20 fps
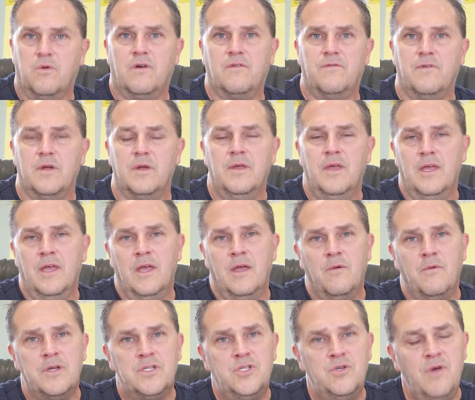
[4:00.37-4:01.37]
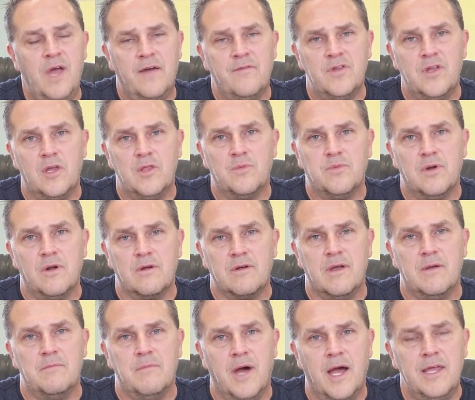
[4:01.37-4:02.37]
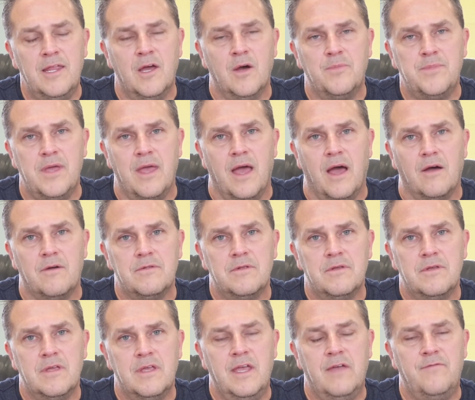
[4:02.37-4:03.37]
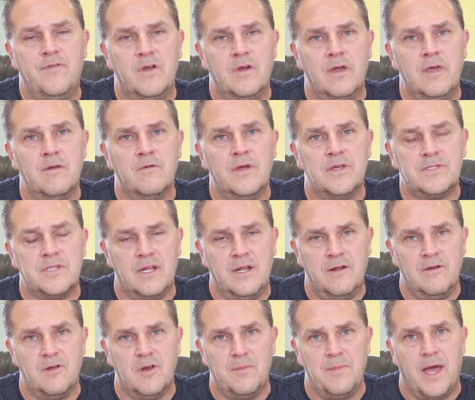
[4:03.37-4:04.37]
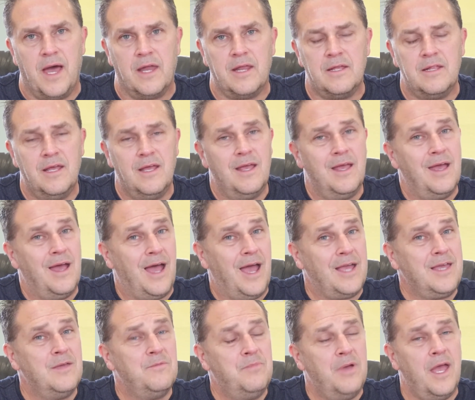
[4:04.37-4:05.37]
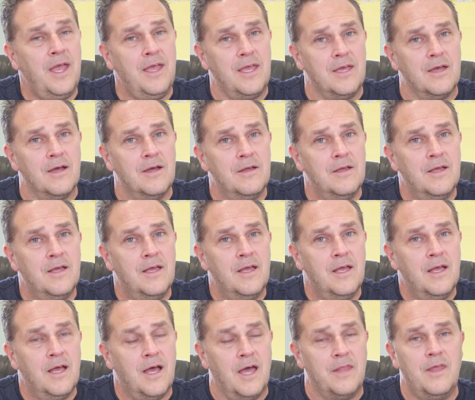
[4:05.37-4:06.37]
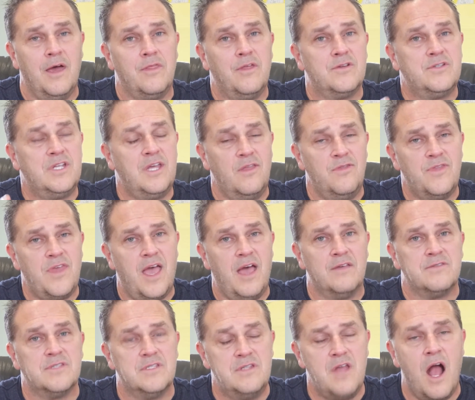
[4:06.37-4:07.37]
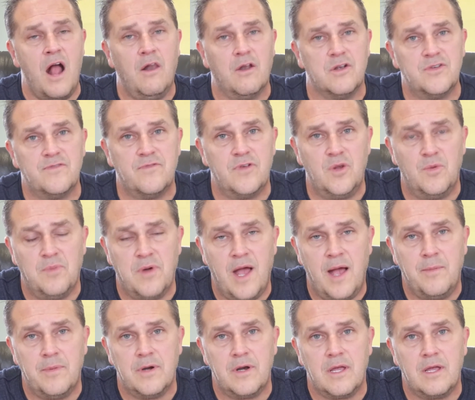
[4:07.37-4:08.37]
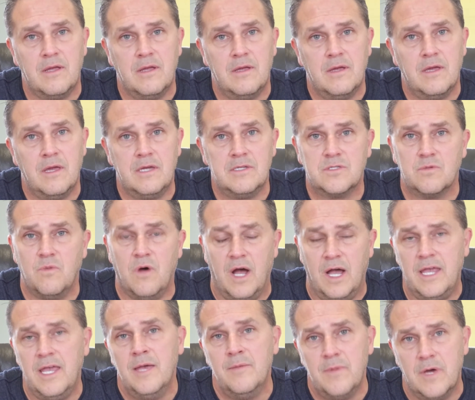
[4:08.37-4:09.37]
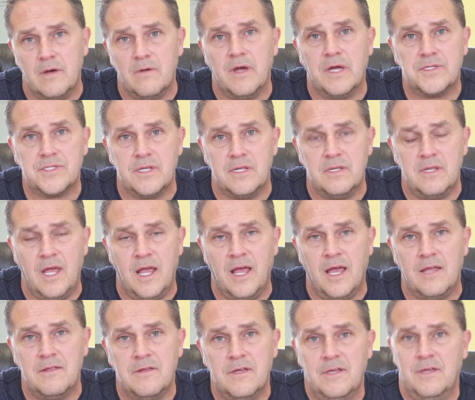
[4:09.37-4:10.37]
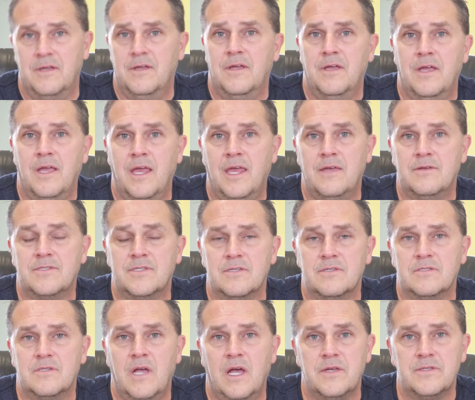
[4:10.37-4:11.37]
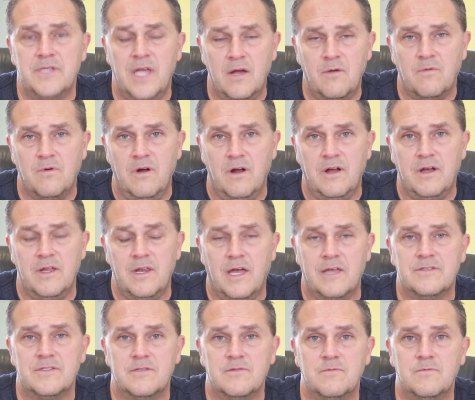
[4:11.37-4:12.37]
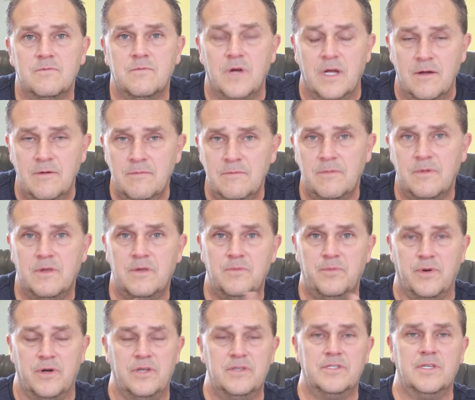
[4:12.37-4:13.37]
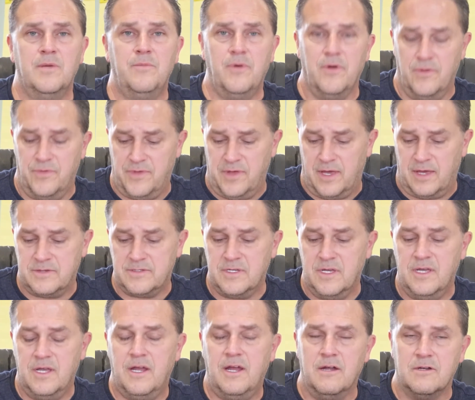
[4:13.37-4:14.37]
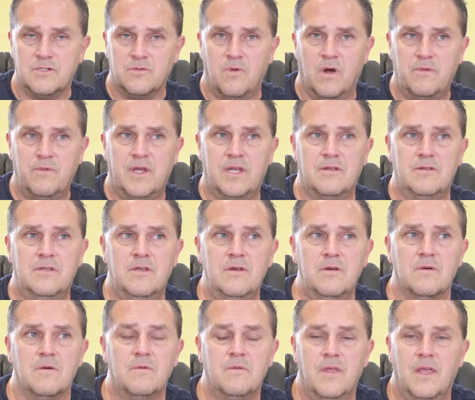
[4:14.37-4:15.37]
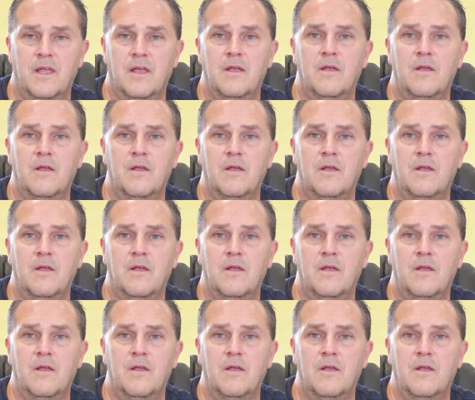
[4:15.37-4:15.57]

work for you. We do have another program, might help you out. If you're interested in hearing about it, I can pay you another $10,000 for your property. And he said, well, I am interested in that. And he says, how's that work? And I said, well, it's pretty simple in things. Here's what we can do.